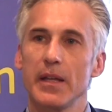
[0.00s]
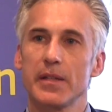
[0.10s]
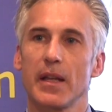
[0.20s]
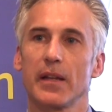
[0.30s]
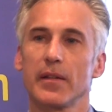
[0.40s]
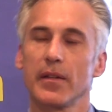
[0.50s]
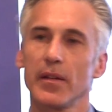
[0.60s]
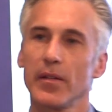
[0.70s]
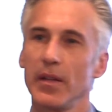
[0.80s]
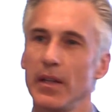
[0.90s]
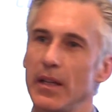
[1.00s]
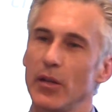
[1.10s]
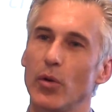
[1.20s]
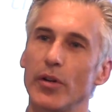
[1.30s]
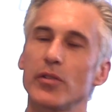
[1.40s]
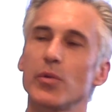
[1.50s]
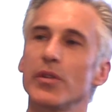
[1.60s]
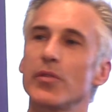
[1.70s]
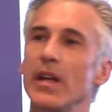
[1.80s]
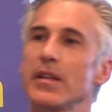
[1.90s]
is that in order to
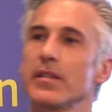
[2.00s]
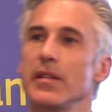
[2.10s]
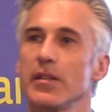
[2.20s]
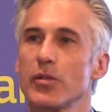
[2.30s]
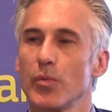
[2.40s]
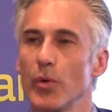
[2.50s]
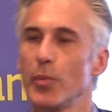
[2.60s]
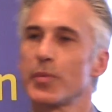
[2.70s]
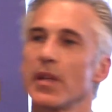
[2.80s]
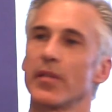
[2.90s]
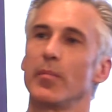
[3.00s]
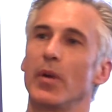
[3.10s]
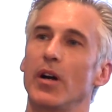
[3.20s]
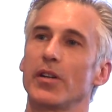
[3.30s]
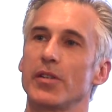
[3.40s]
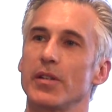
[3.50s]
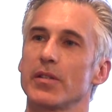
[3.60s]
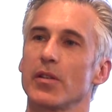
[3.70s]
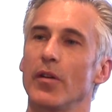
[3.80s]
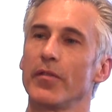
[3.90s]
address these groups at the
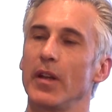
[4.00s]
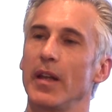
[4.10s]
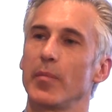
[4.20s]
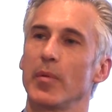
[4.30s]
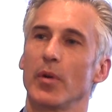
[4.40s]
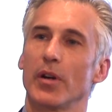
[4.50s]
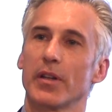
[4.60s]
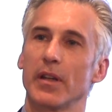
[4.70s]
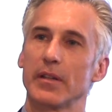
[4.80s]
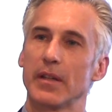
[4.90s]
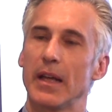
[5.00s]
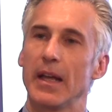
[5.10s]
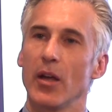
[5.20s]
margins of the labor market,